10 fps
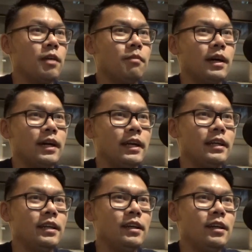that my
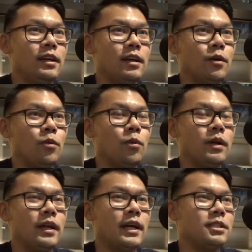
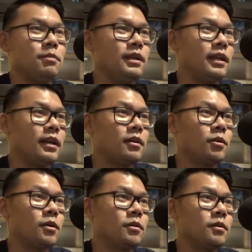what not to be like,
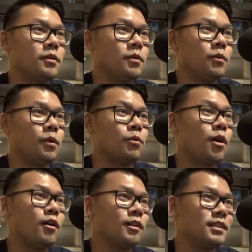or what wrong